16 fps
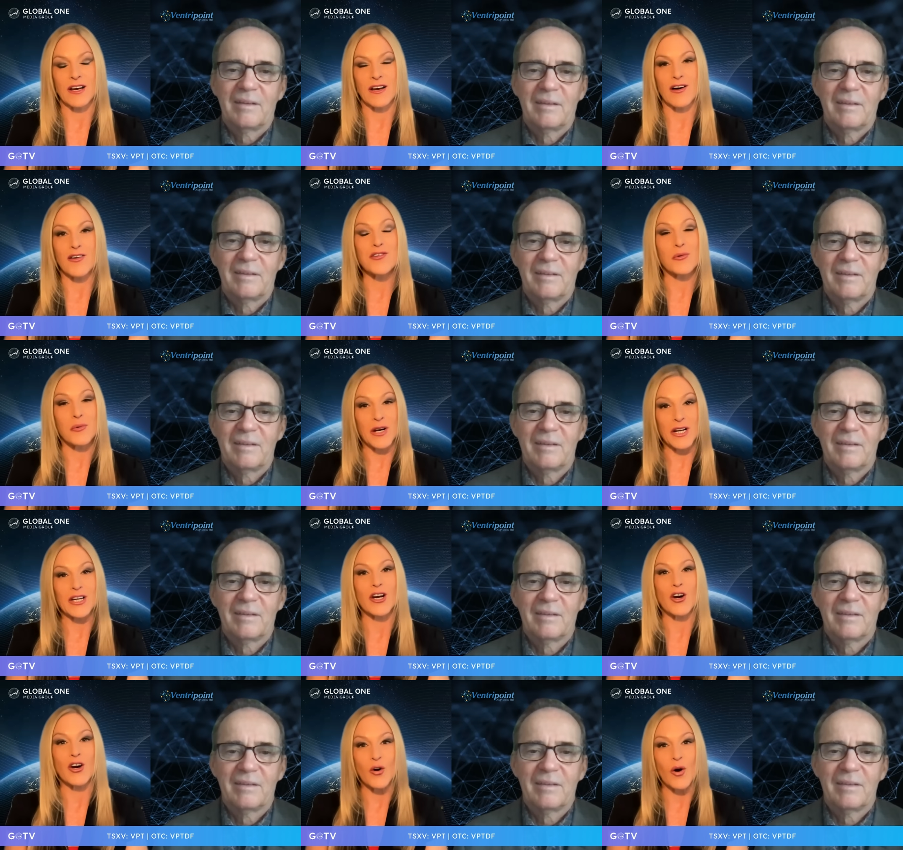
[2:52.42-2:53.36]
Speaker 1: I also want
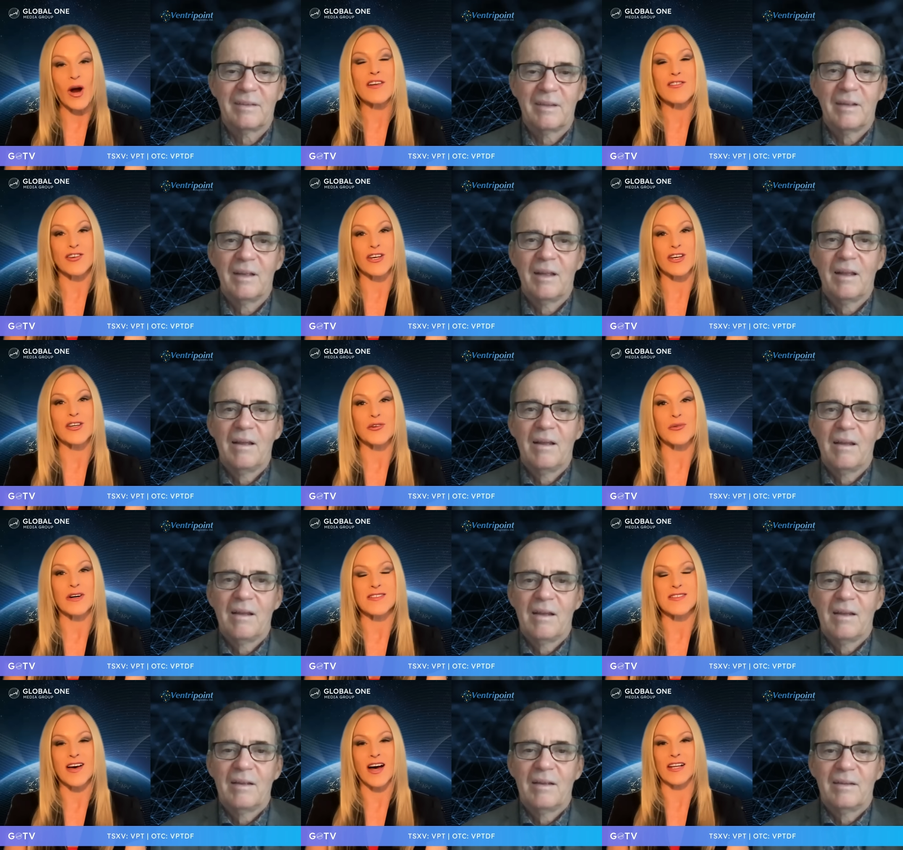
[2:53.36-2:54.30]
to congratulate you
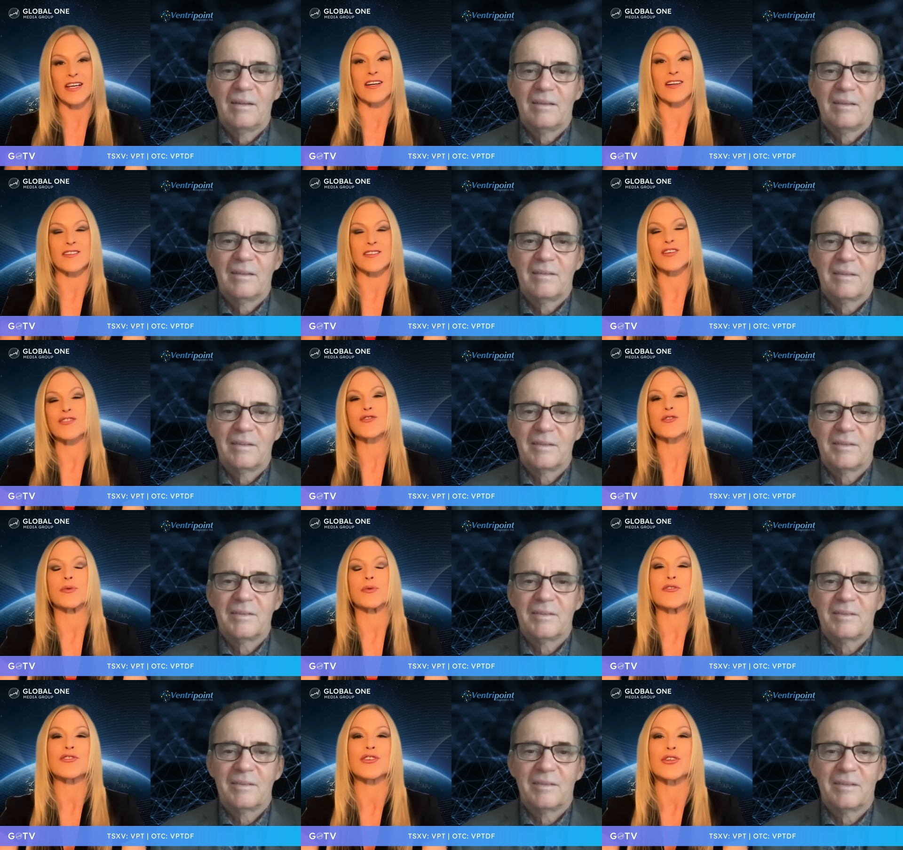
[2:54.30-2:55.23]
on signing a
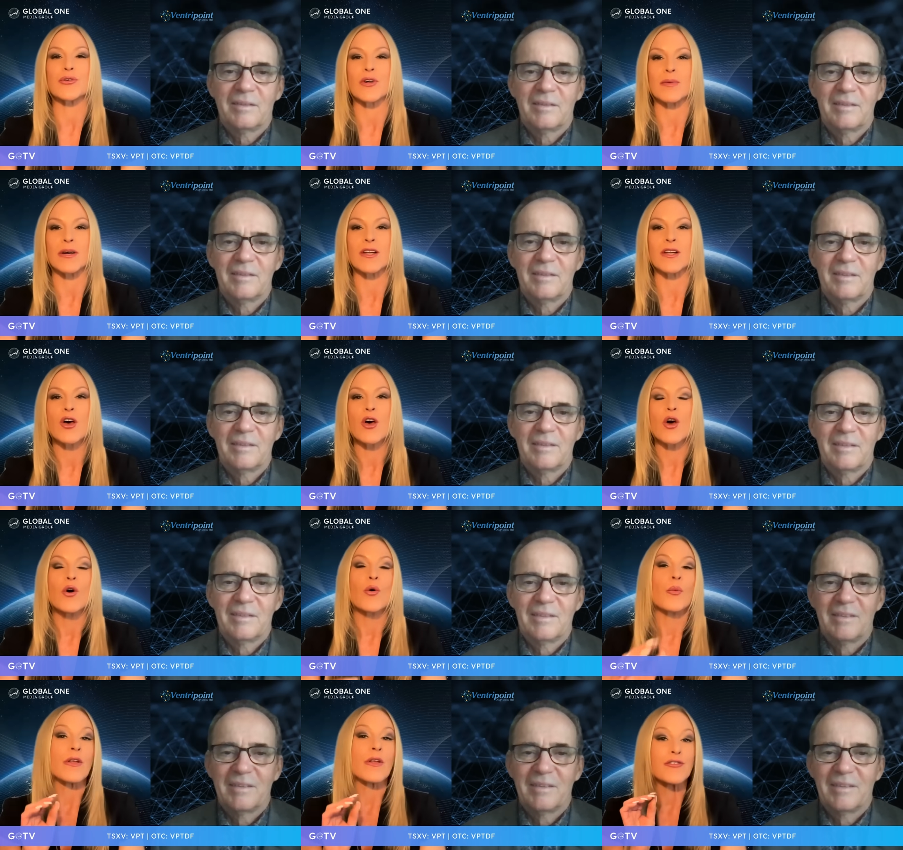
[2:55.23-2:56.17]
distribution agreement
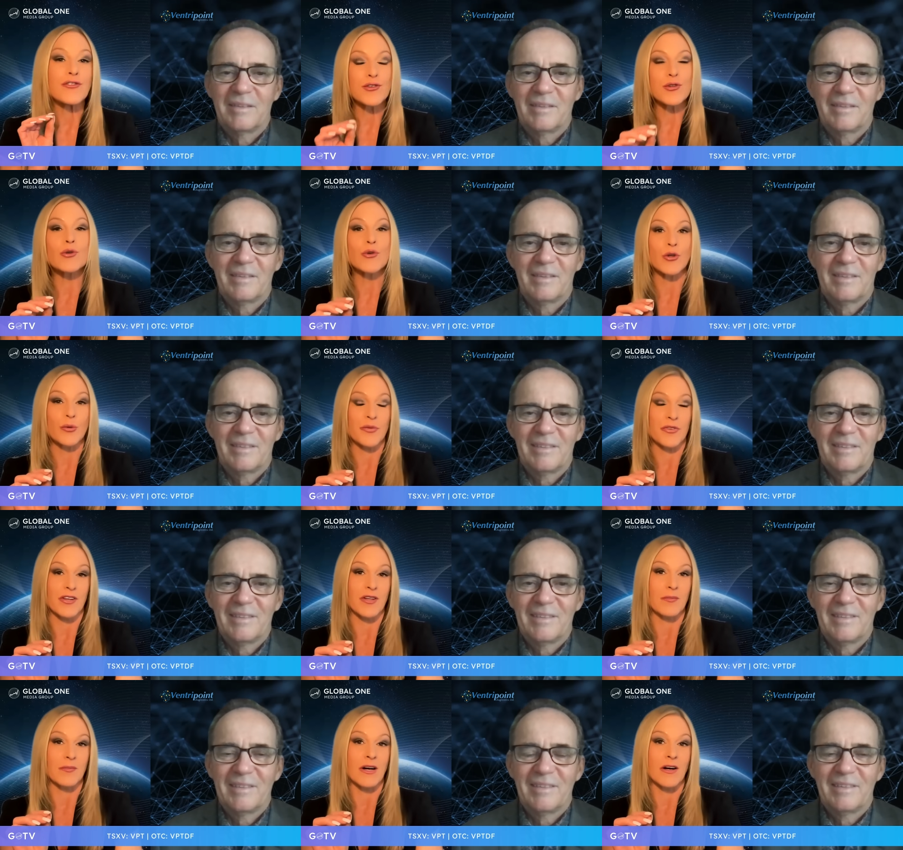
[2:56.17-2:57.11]
with two groups
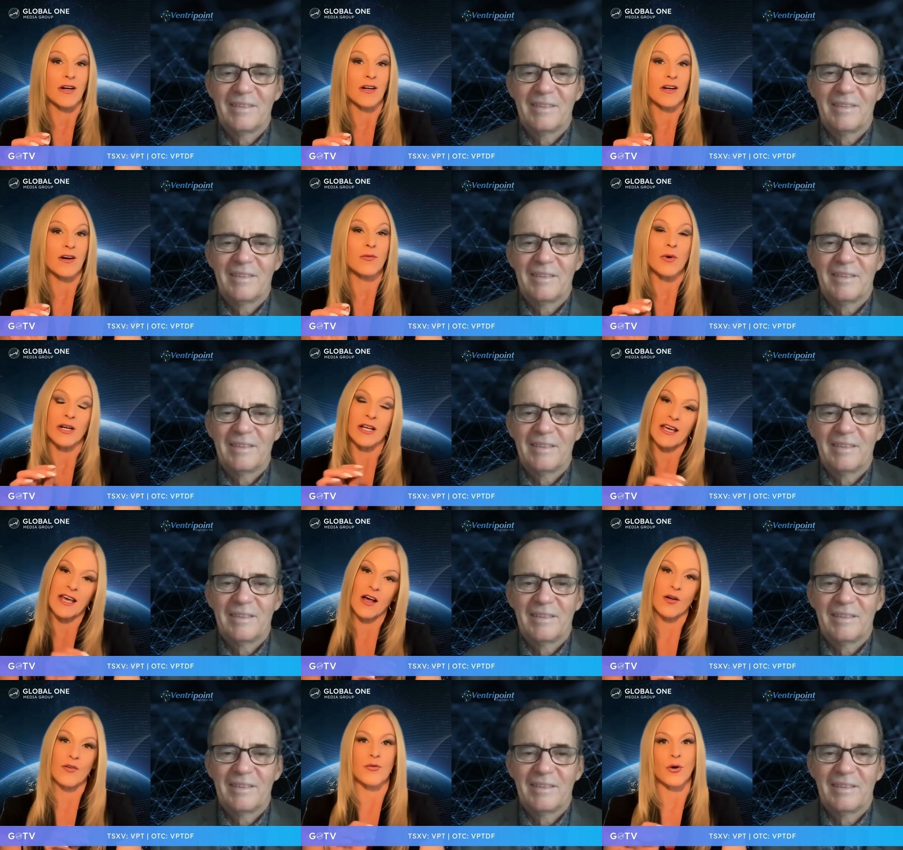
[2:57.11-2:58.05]
in America, one in
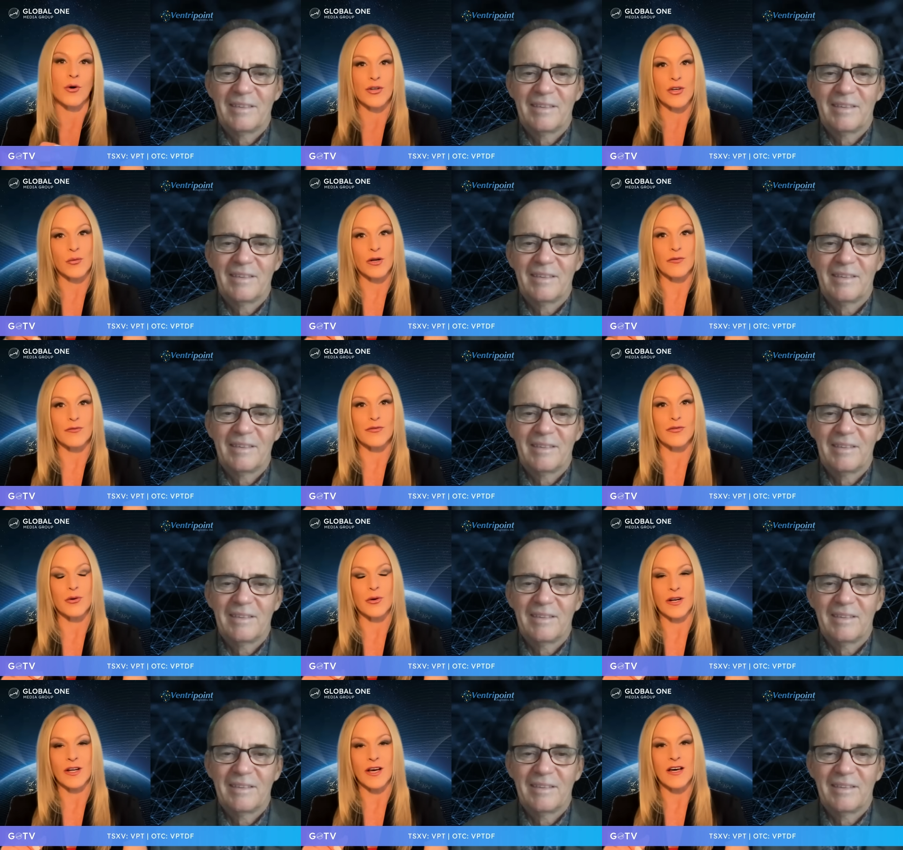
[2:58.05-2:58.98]
California, one in
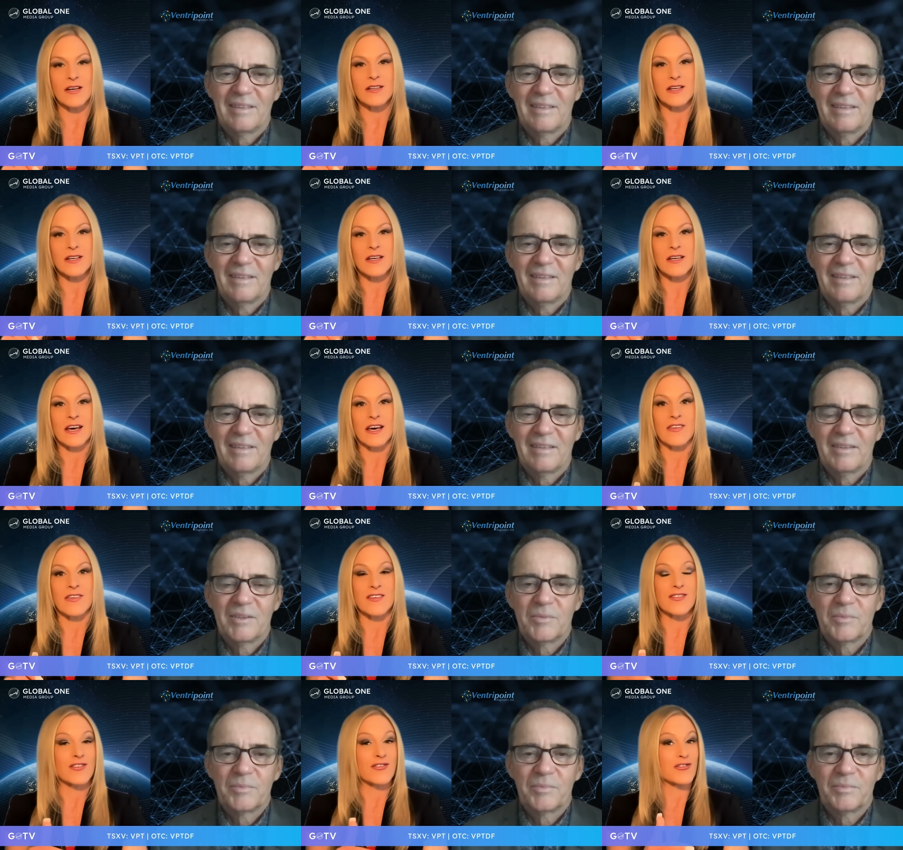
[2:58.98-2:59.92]
Florida. And
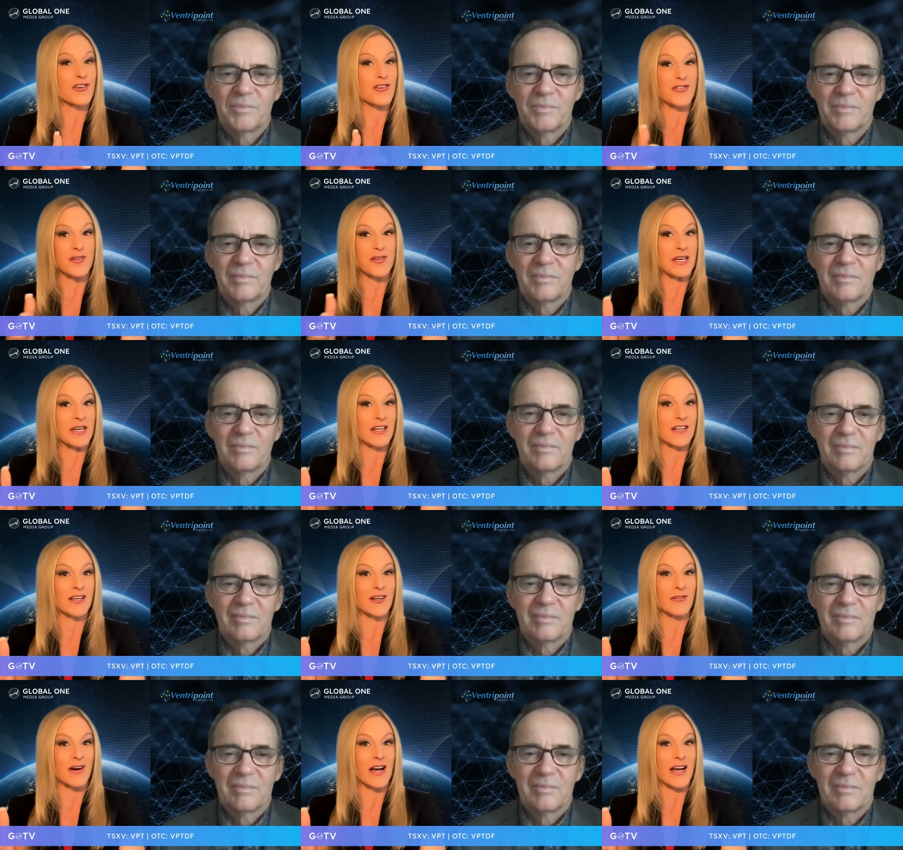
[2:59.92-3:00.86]
this is just the
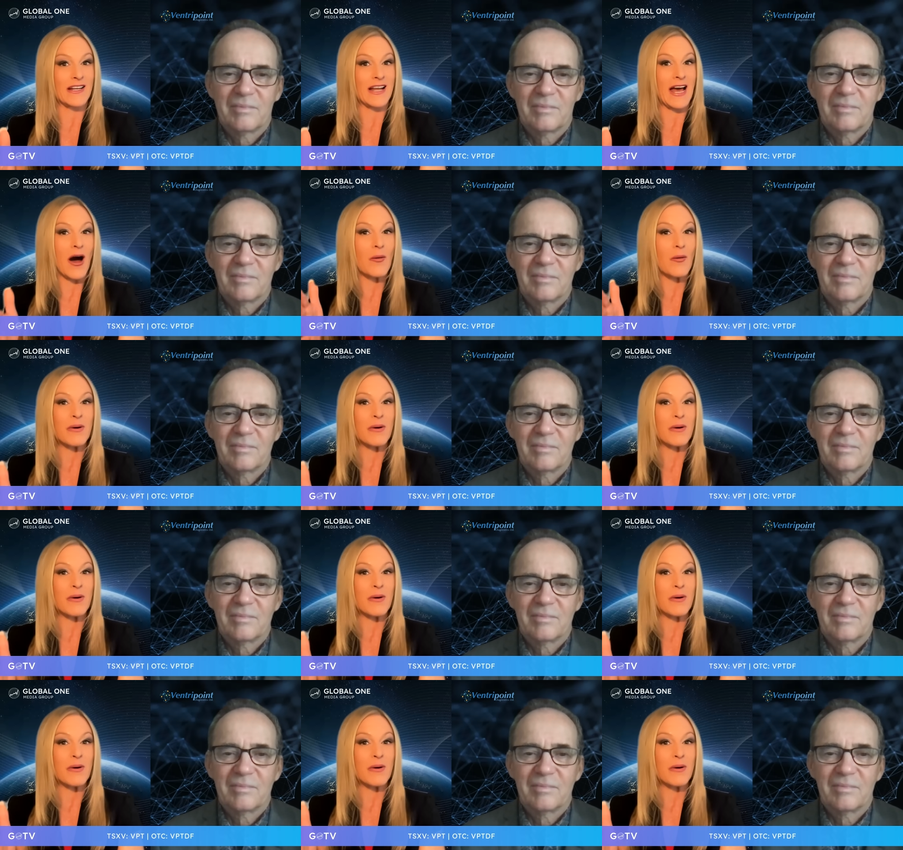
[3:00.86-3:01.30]
beginning, right? How